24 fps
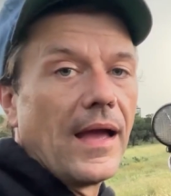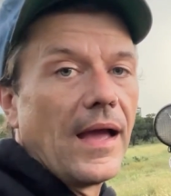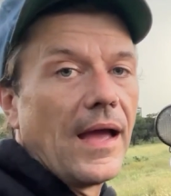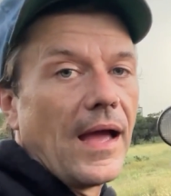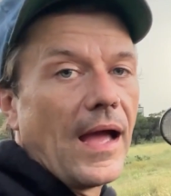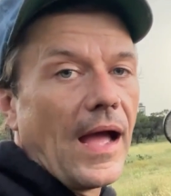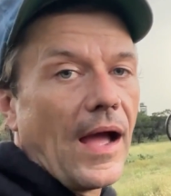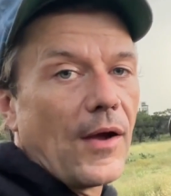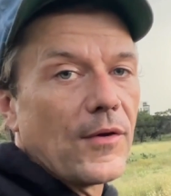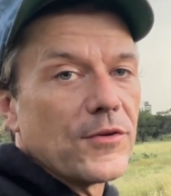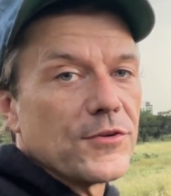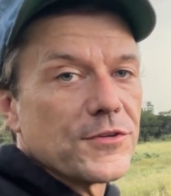
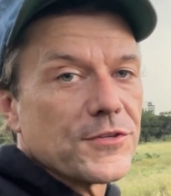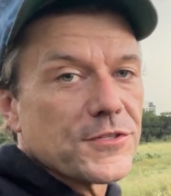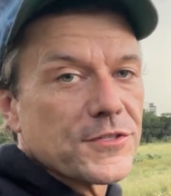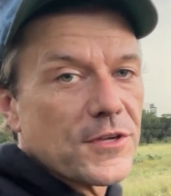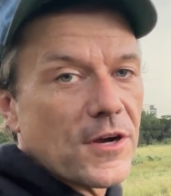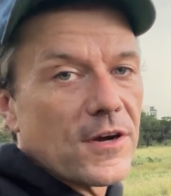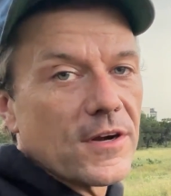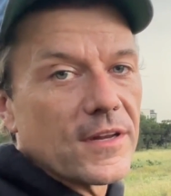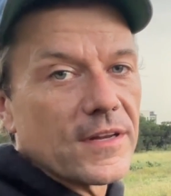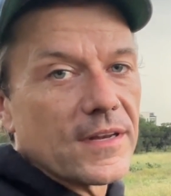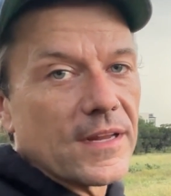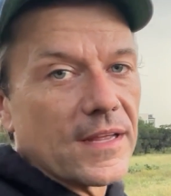How you
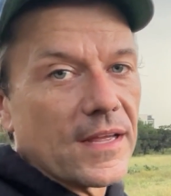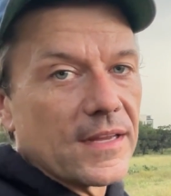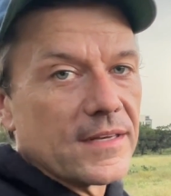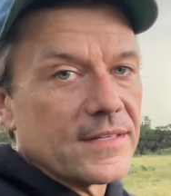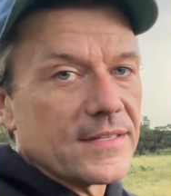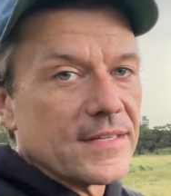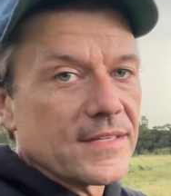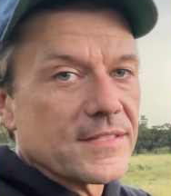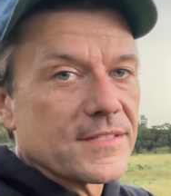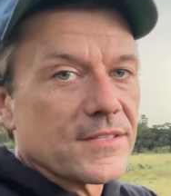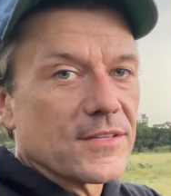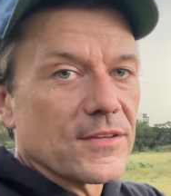started a
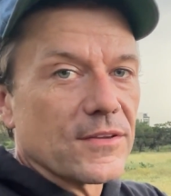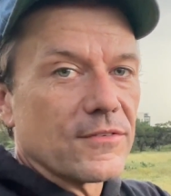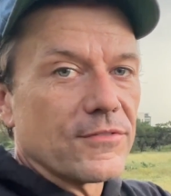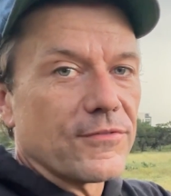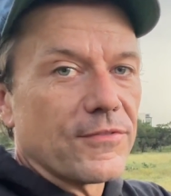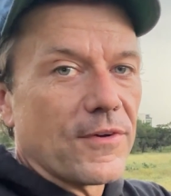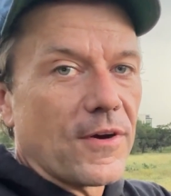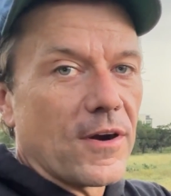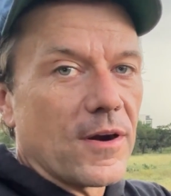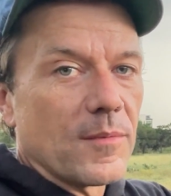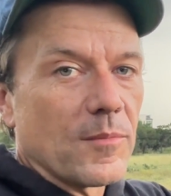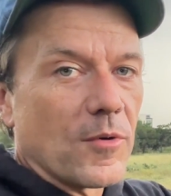distillate
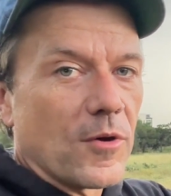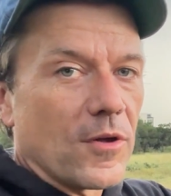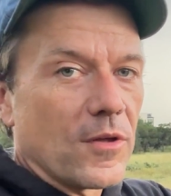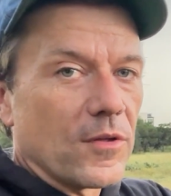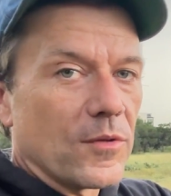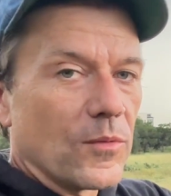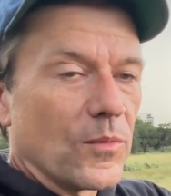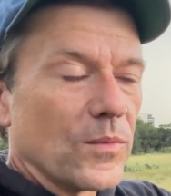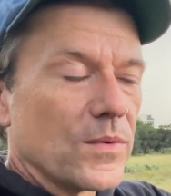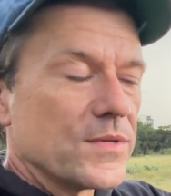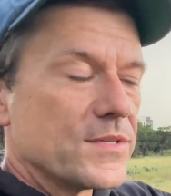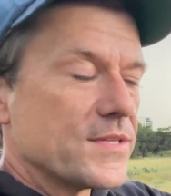
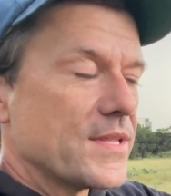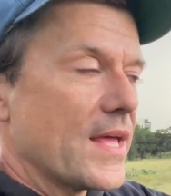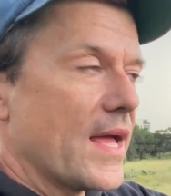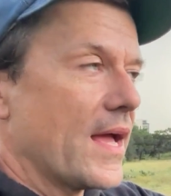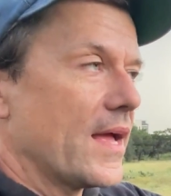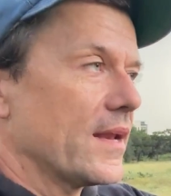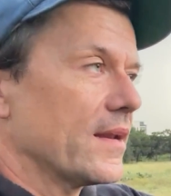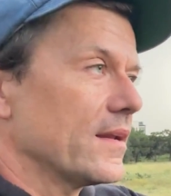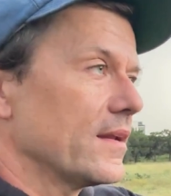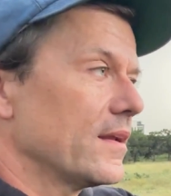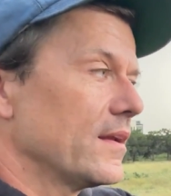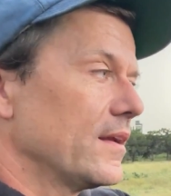Farmall was
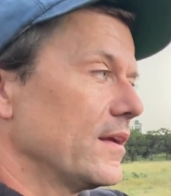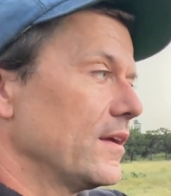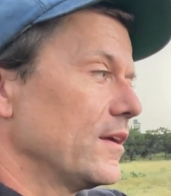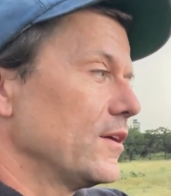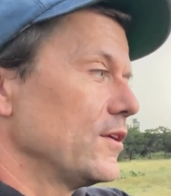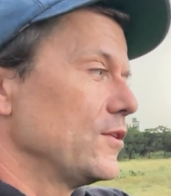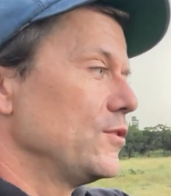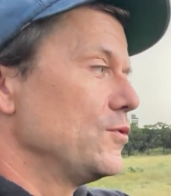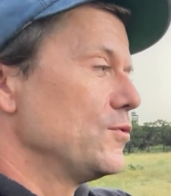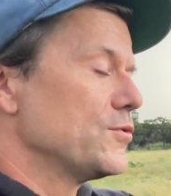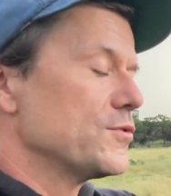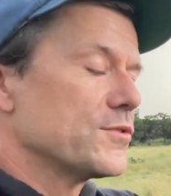that
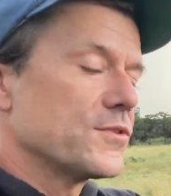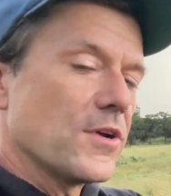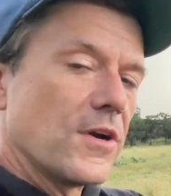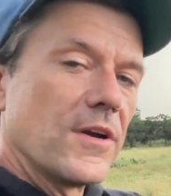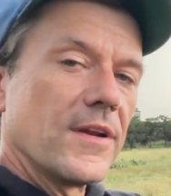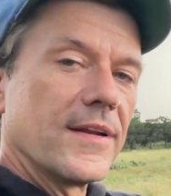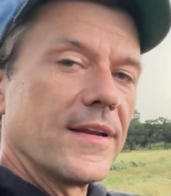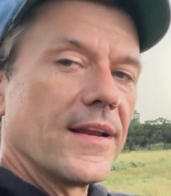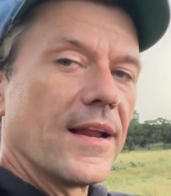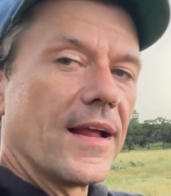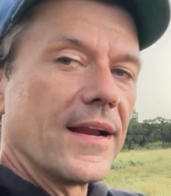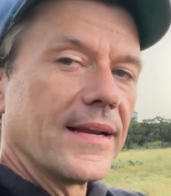you started
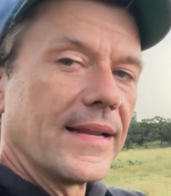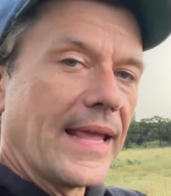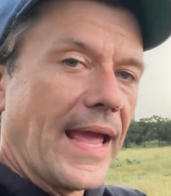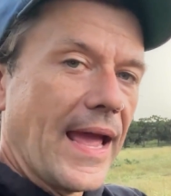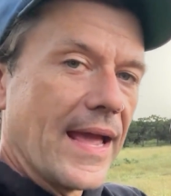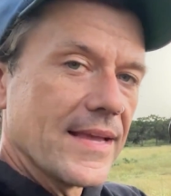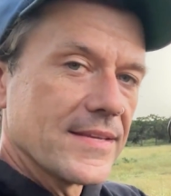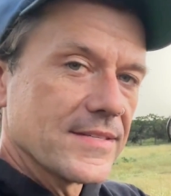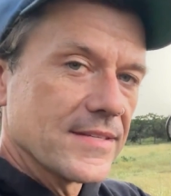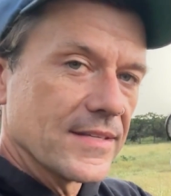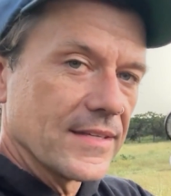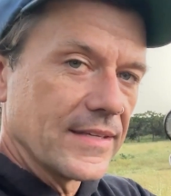it on
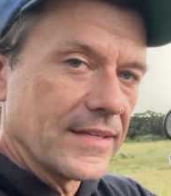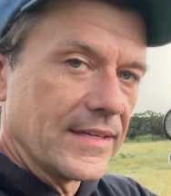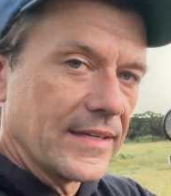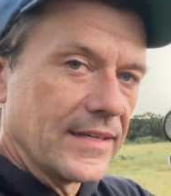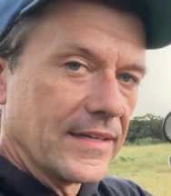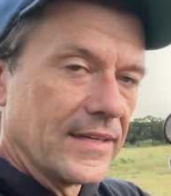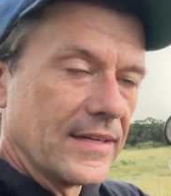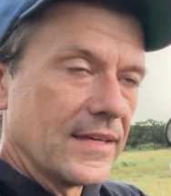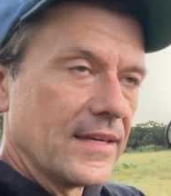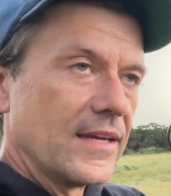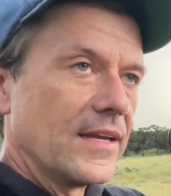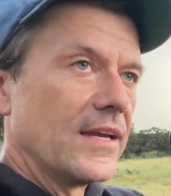gasoline,
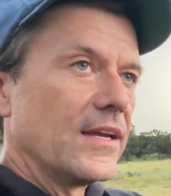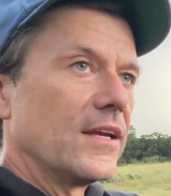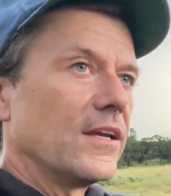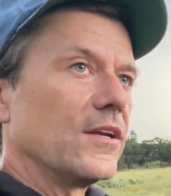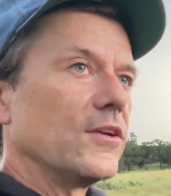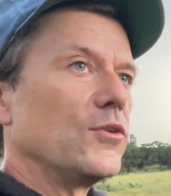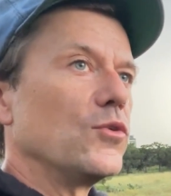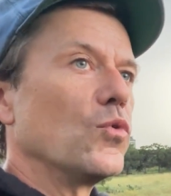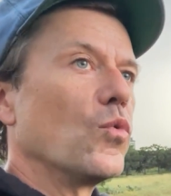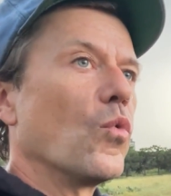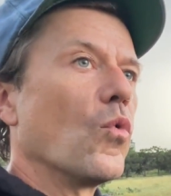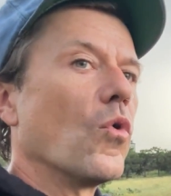
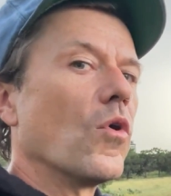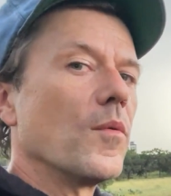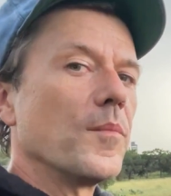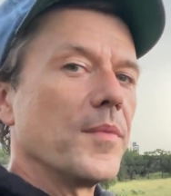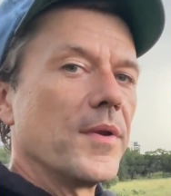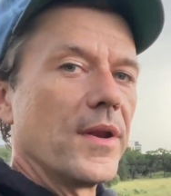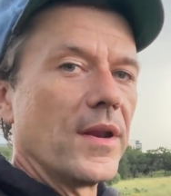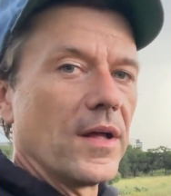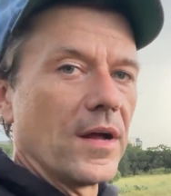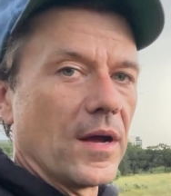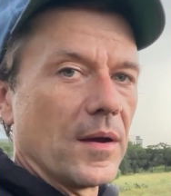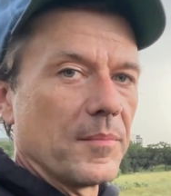you warmed
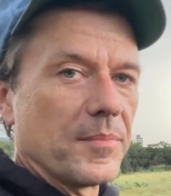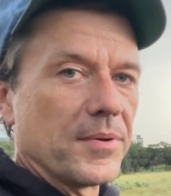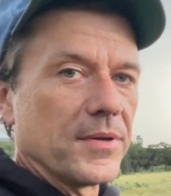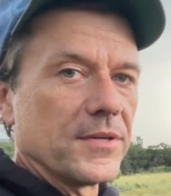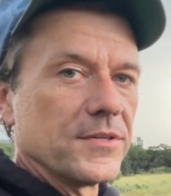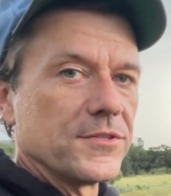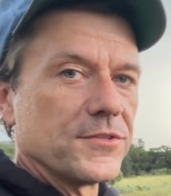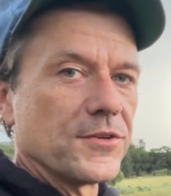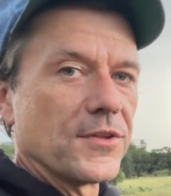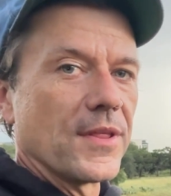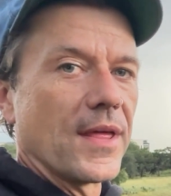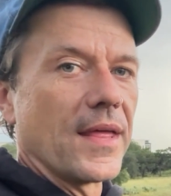it up
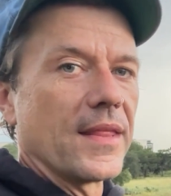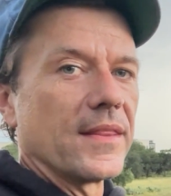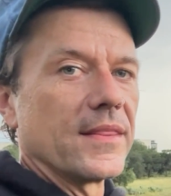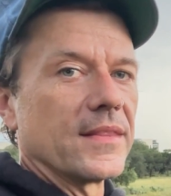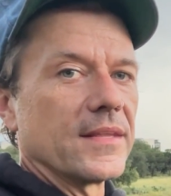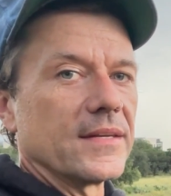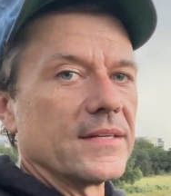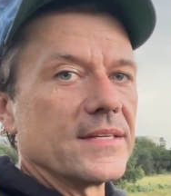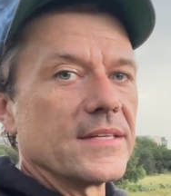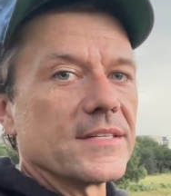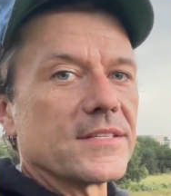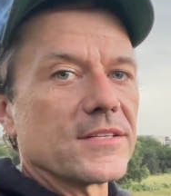so that the
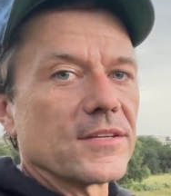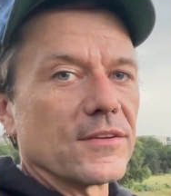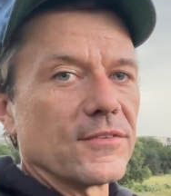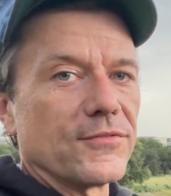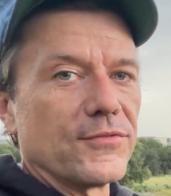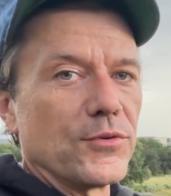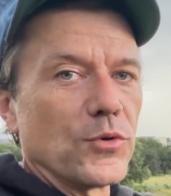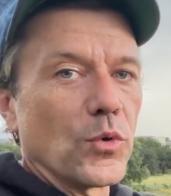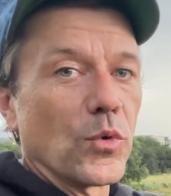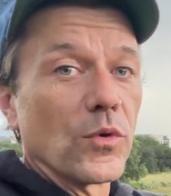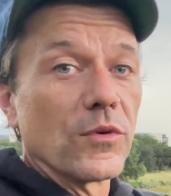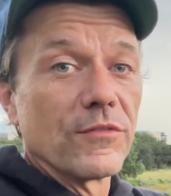distillate
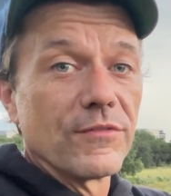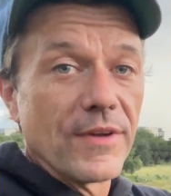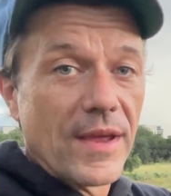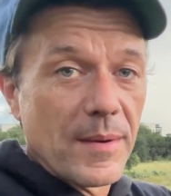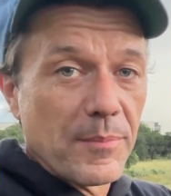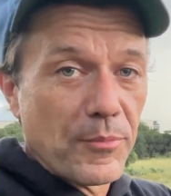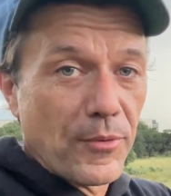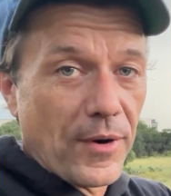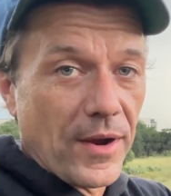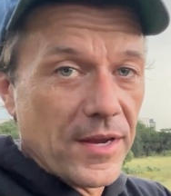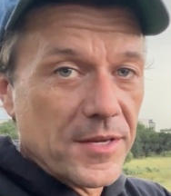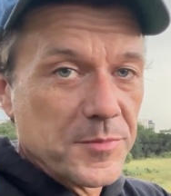fuel would
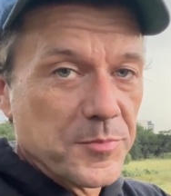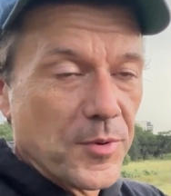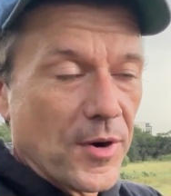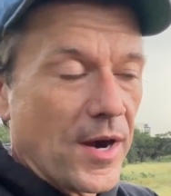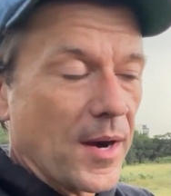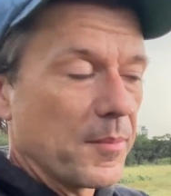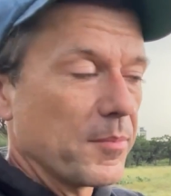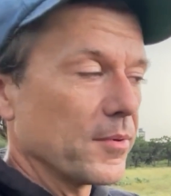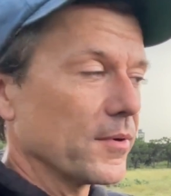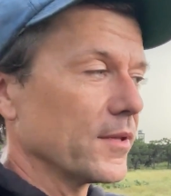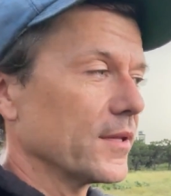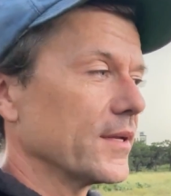vaporize
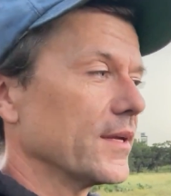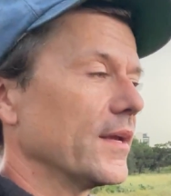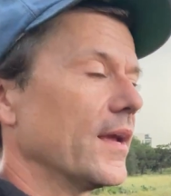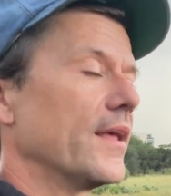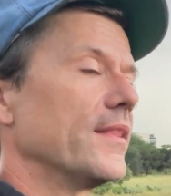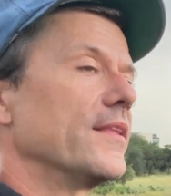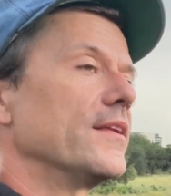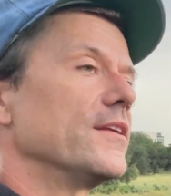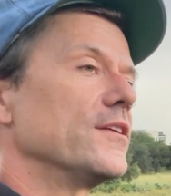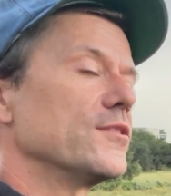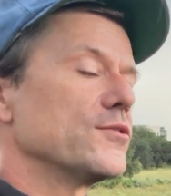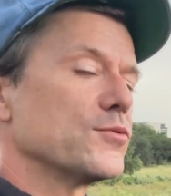properly, and
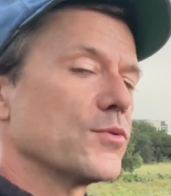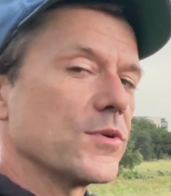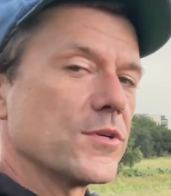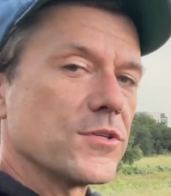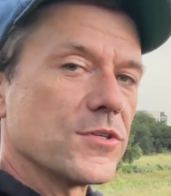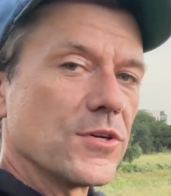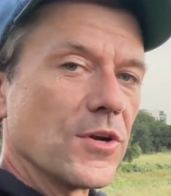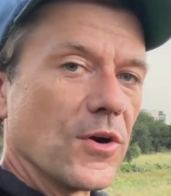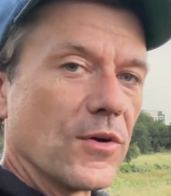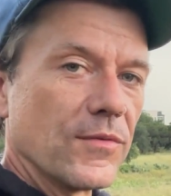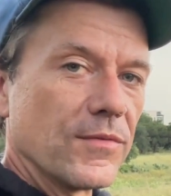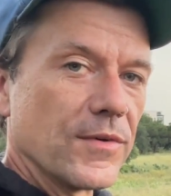then you switched
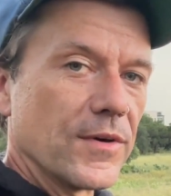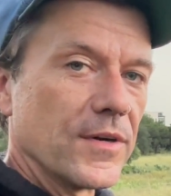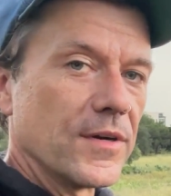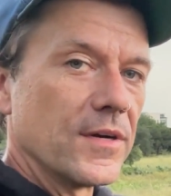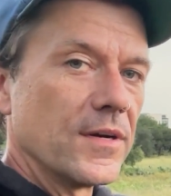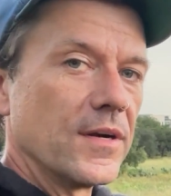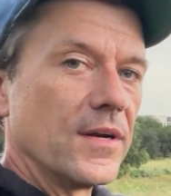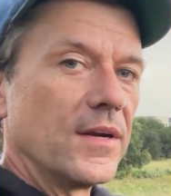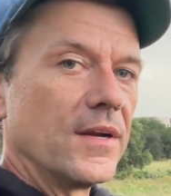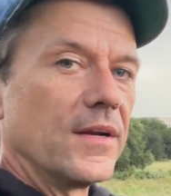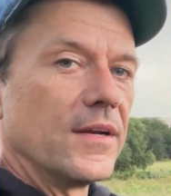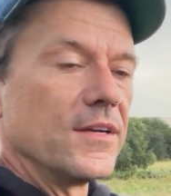it over
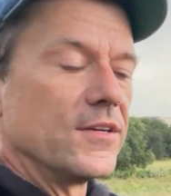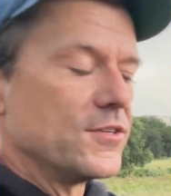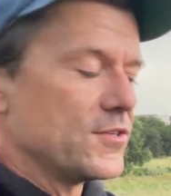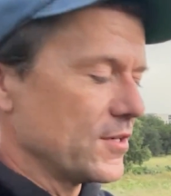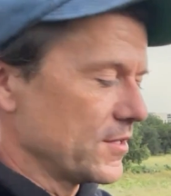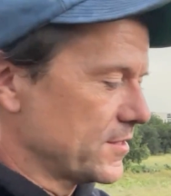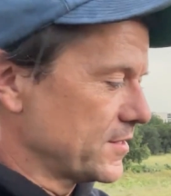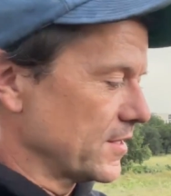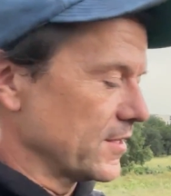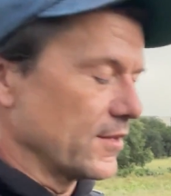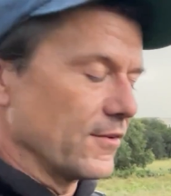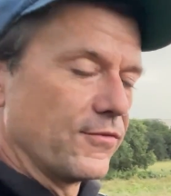
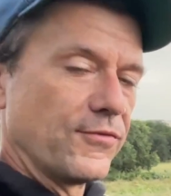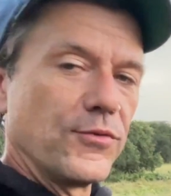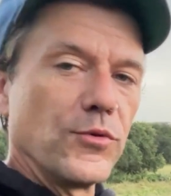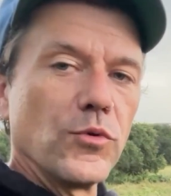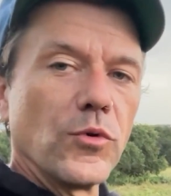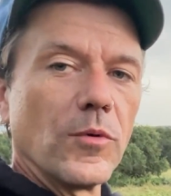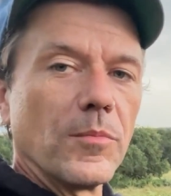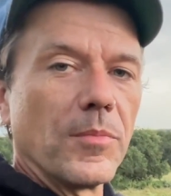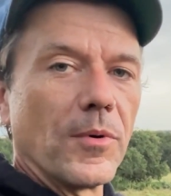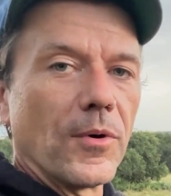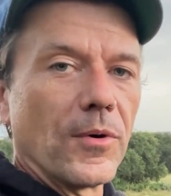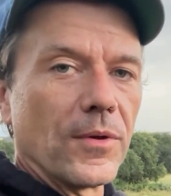just at the
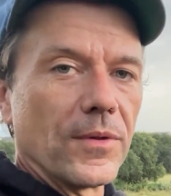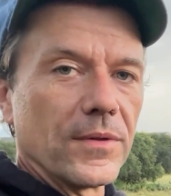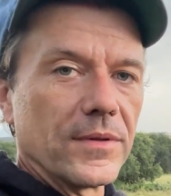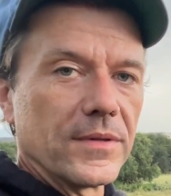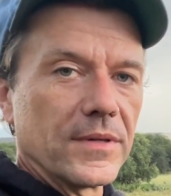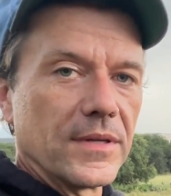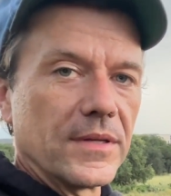fuel bowl.